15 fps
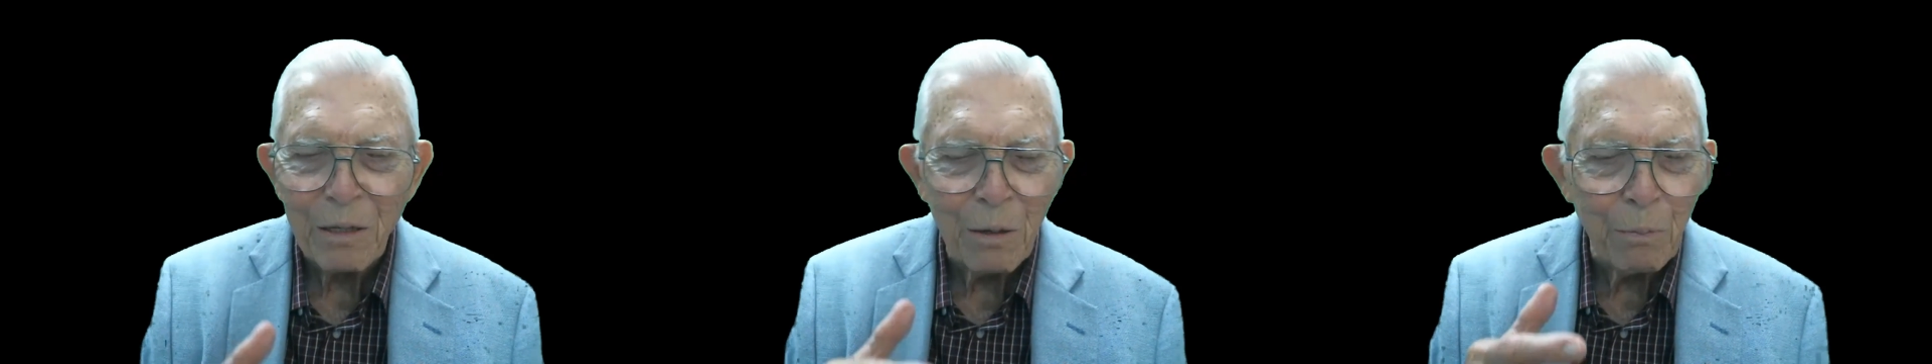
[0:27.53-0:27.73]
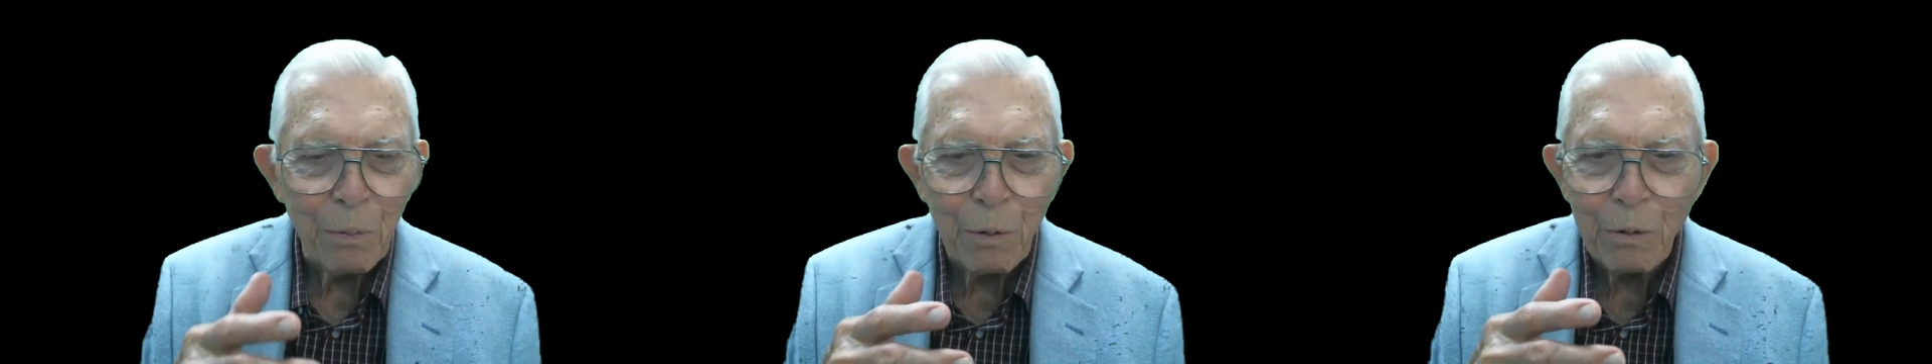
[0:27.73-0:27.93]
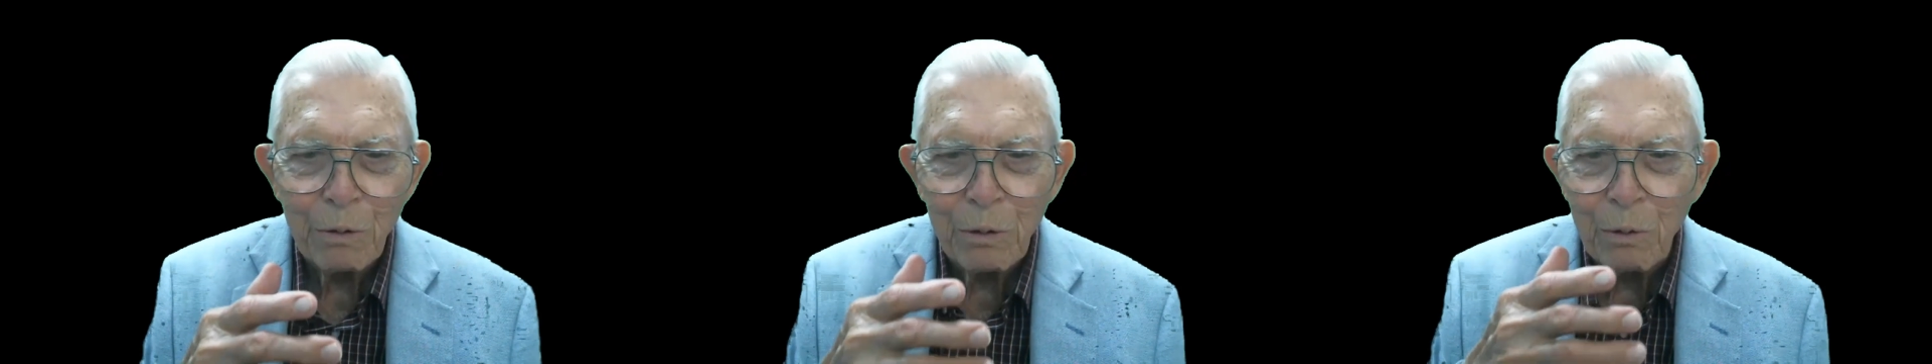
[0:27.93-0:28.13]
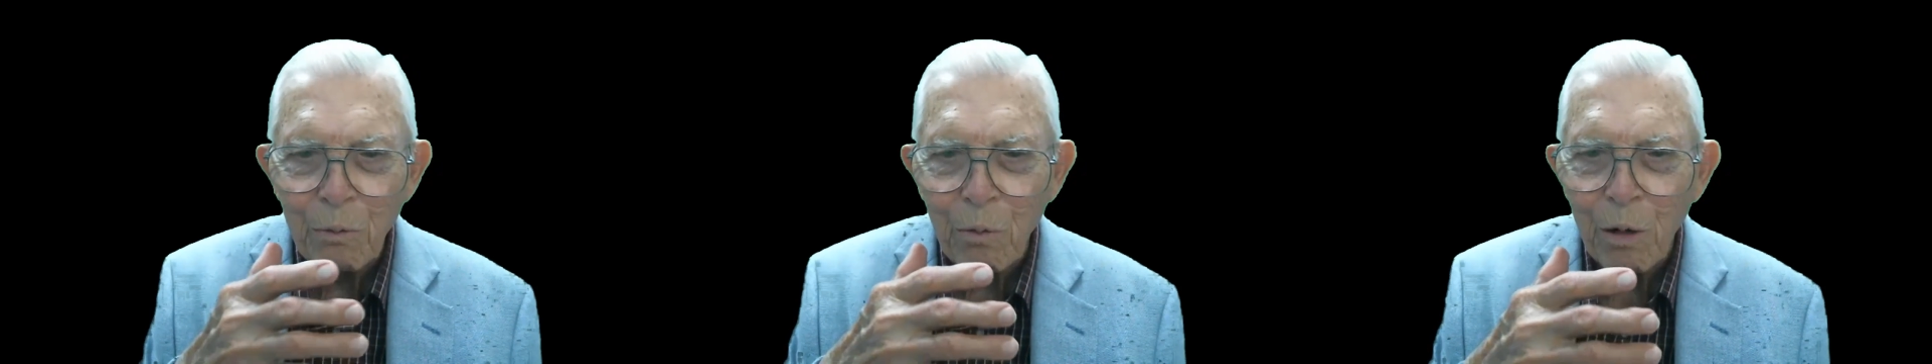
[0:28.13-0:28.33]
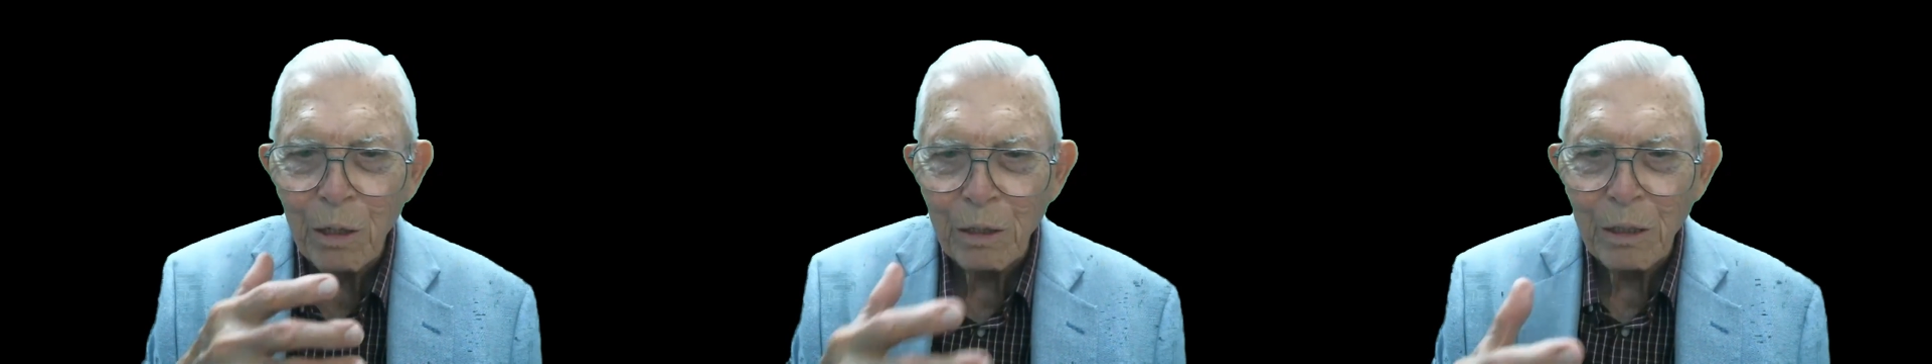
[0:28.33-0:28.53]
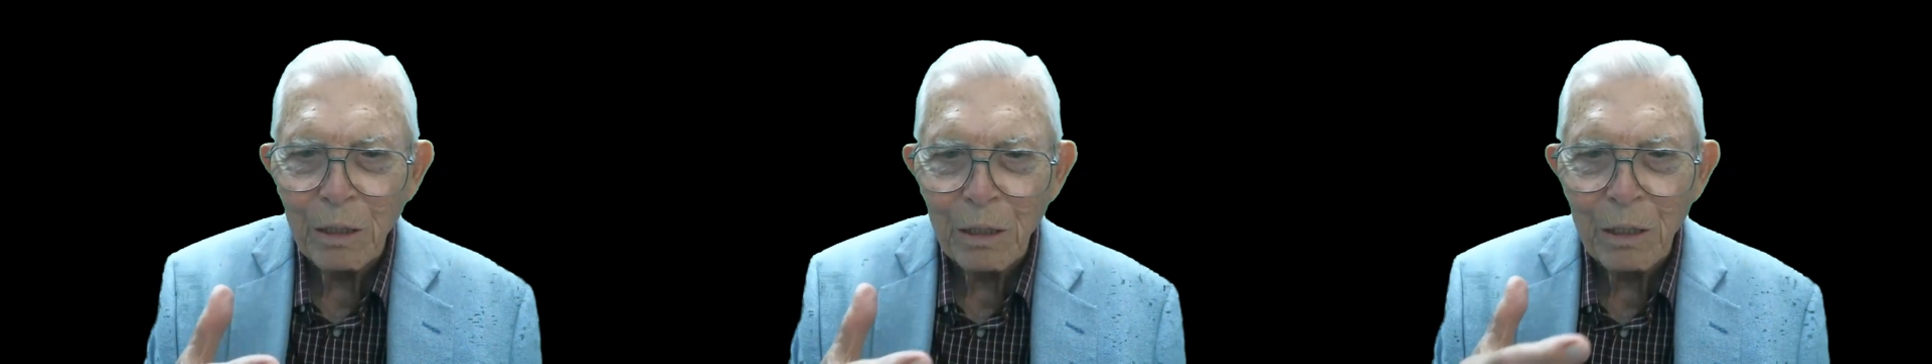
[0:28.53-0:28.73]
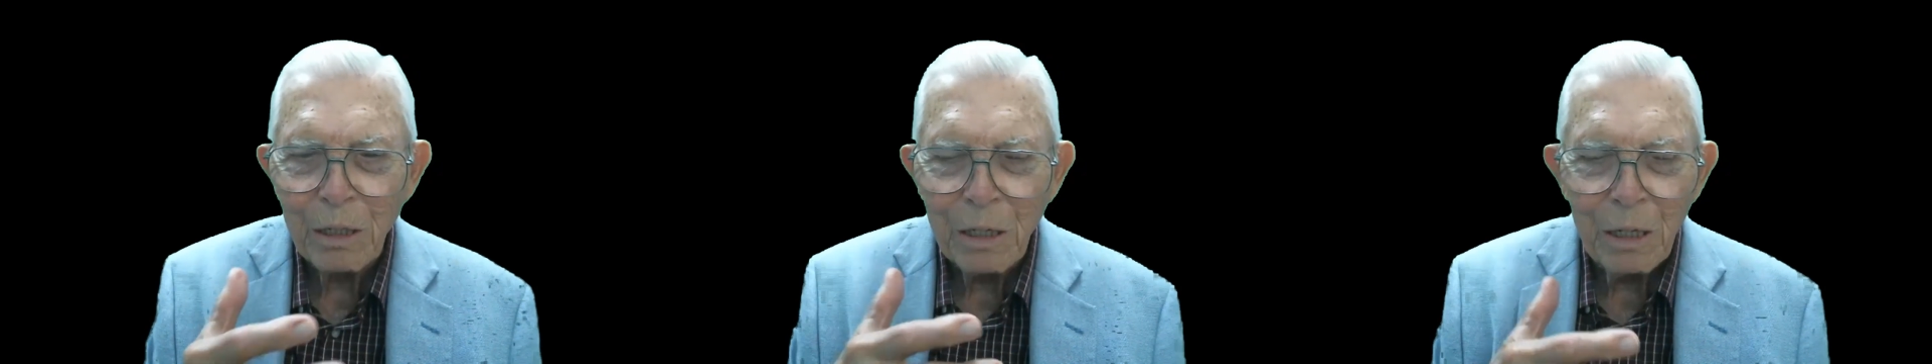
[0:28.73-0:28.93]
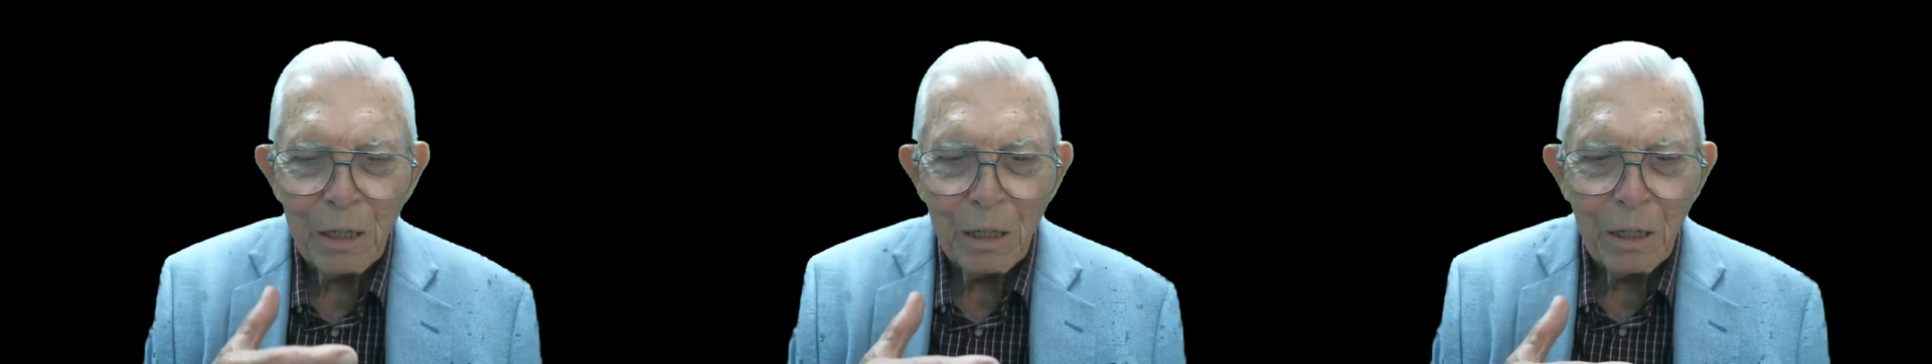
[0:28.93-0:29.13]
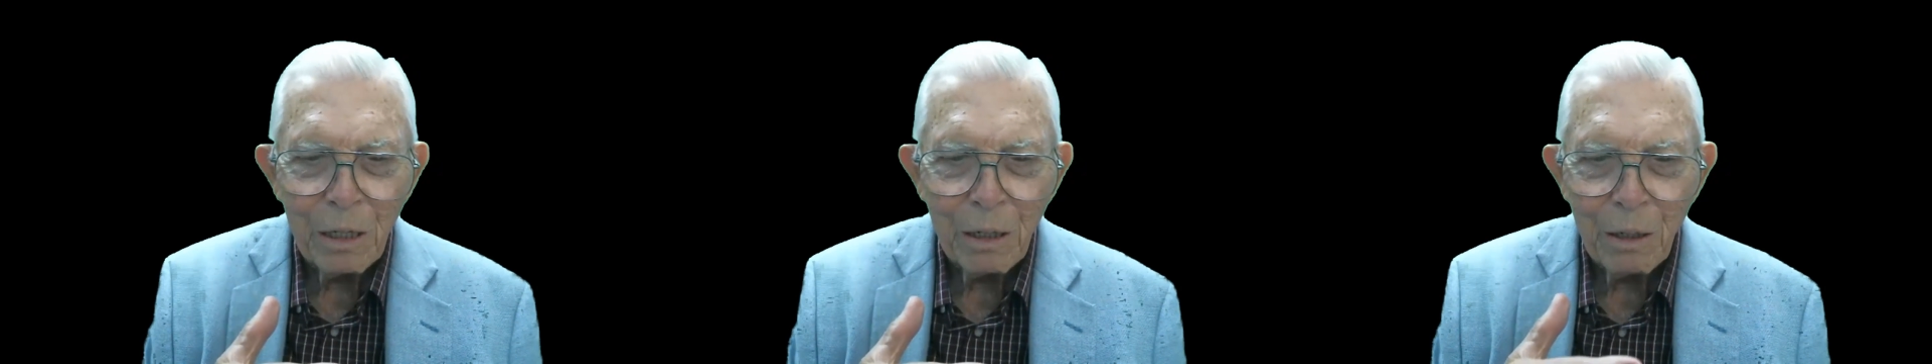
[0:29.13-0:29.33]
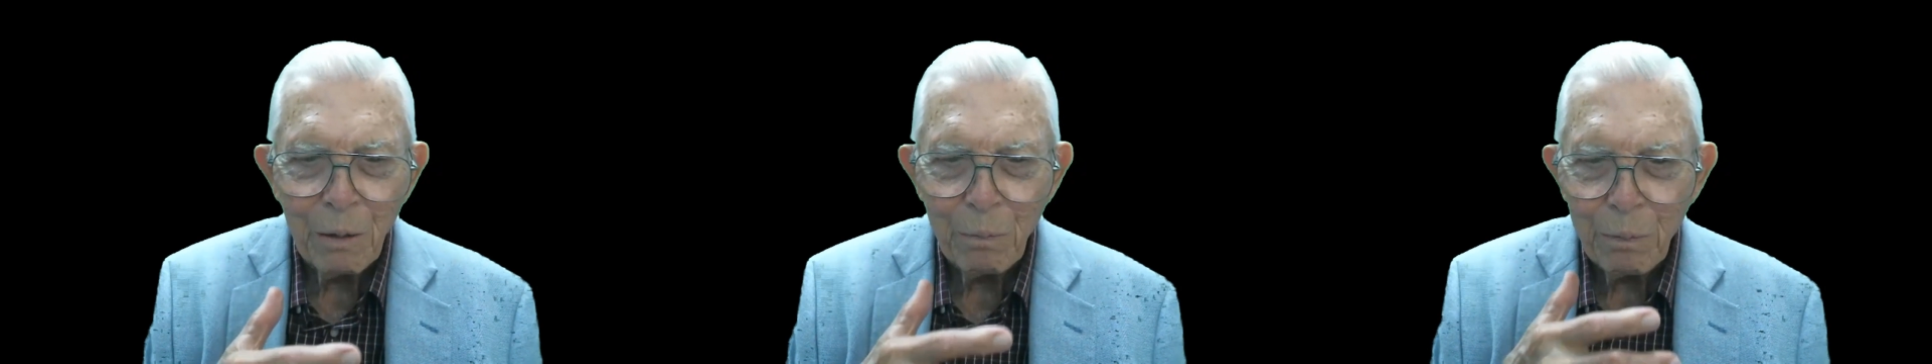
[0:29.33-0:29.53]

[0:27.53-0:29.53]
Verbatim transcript: The person wasn't uh,